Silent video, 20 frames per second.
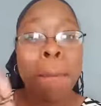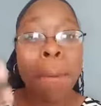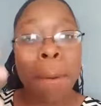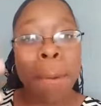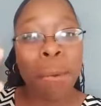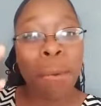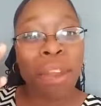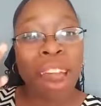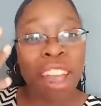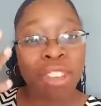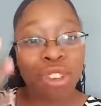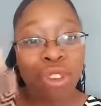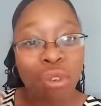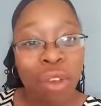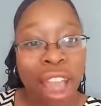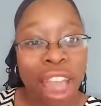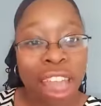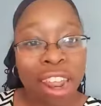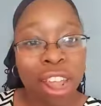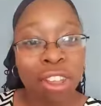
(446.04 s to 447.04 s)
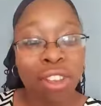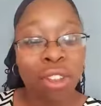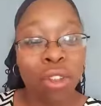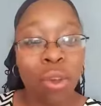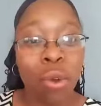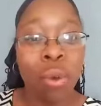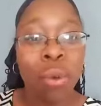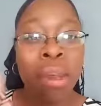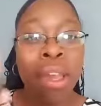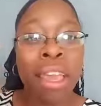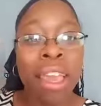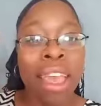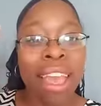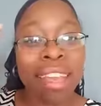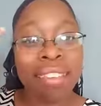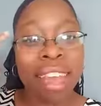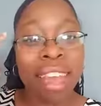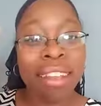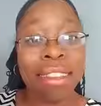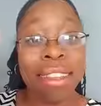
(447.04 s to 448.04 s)
But what I try to do
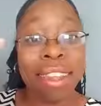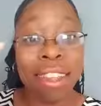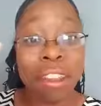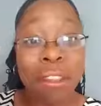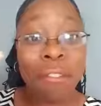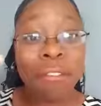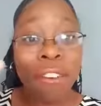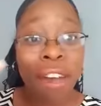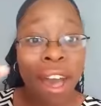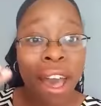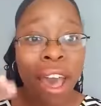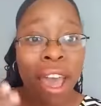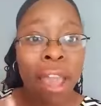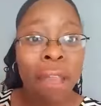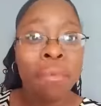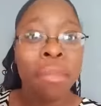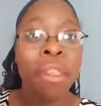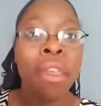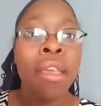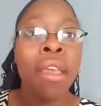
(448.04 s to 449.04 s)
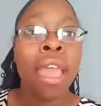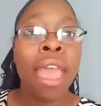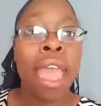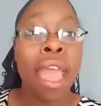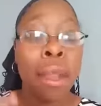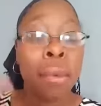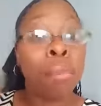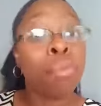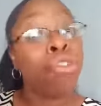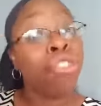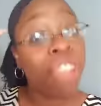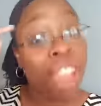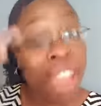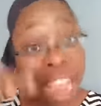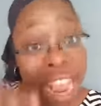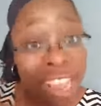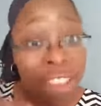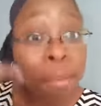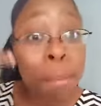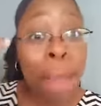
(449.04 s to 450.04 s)
is identify and
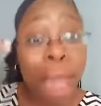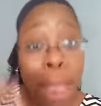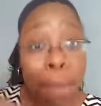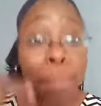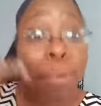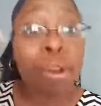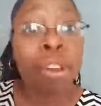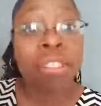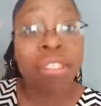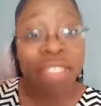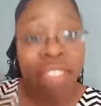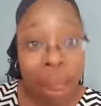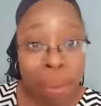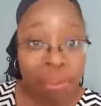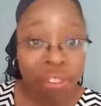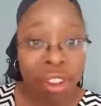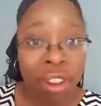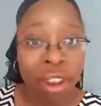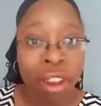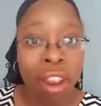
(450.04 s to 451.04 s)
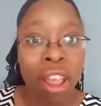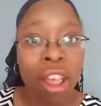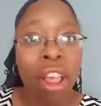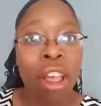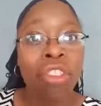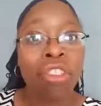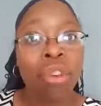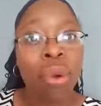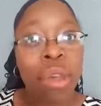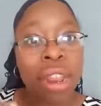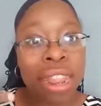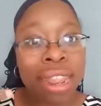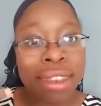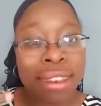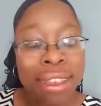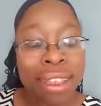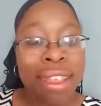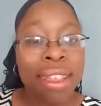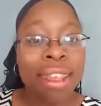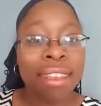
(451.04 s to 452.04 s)
change my perception. So it
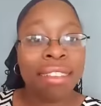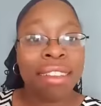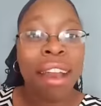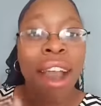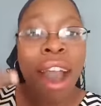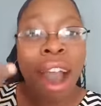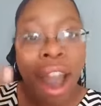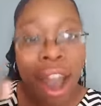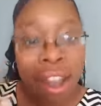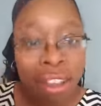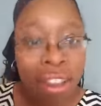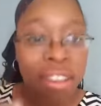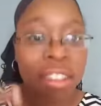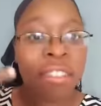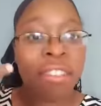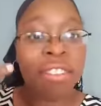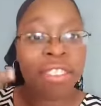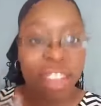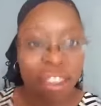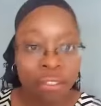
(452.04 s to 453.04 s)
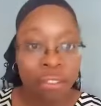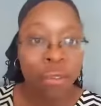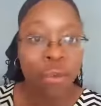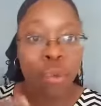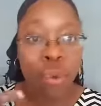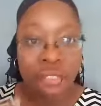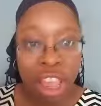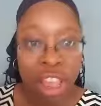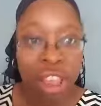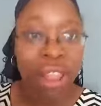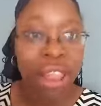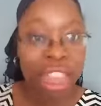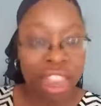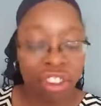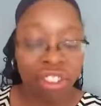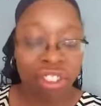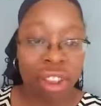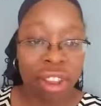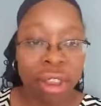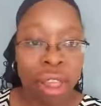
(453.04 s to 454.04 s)
indeed is cognitive self
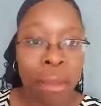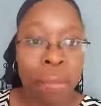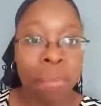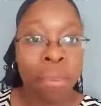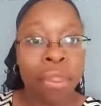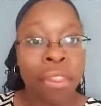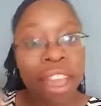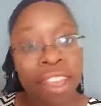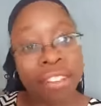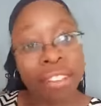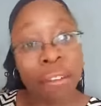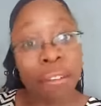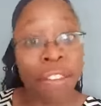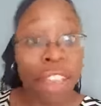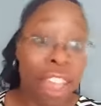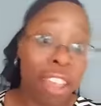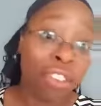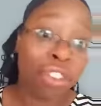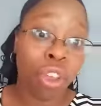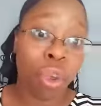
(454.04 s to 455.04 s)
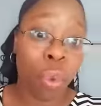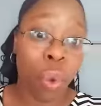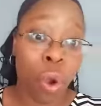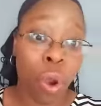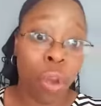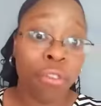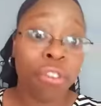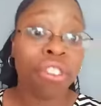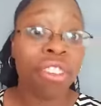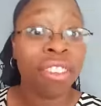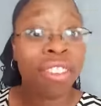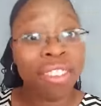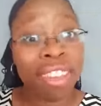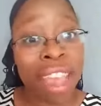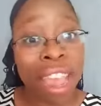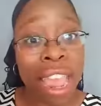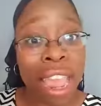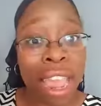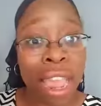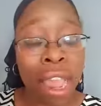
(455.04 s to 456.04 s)
regulation. That's the fancier word for just
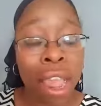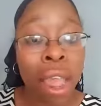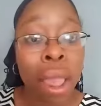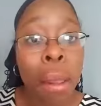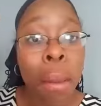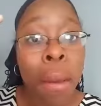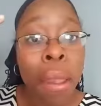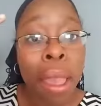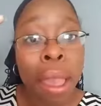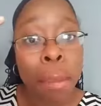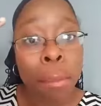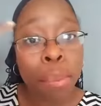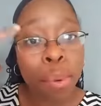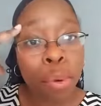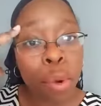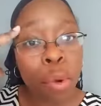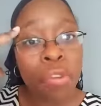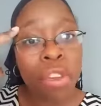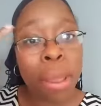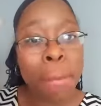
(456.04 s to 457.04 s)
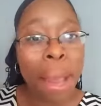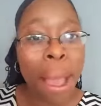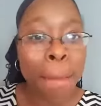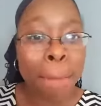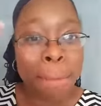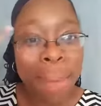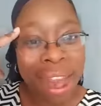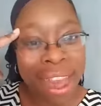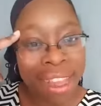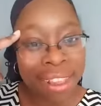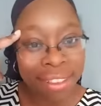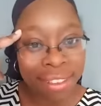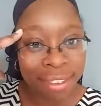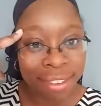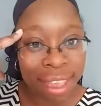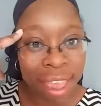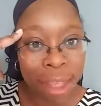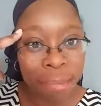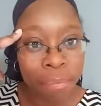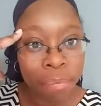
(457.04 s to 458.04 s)
saying improving my
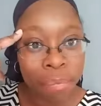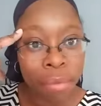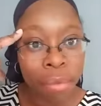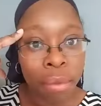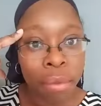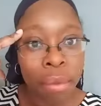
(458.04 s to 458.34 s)
mindset,